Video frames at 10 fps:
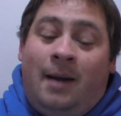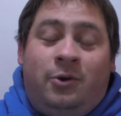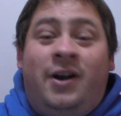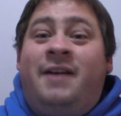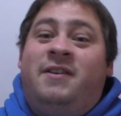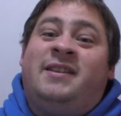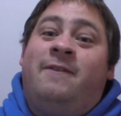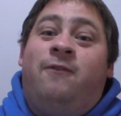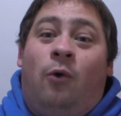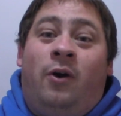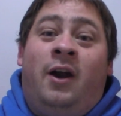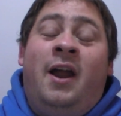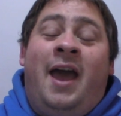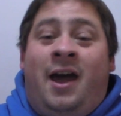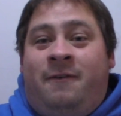I'm going to give this a
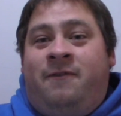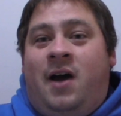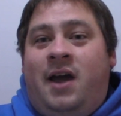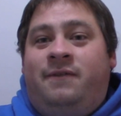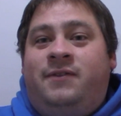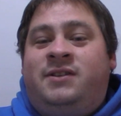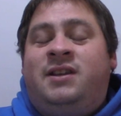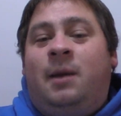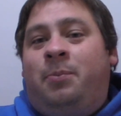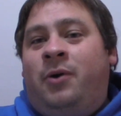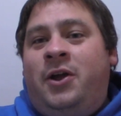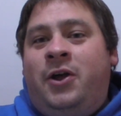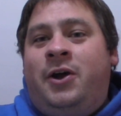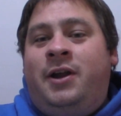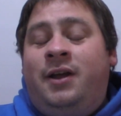4 out of 5. Still pretty
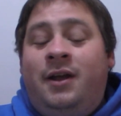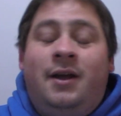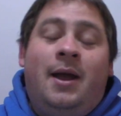good,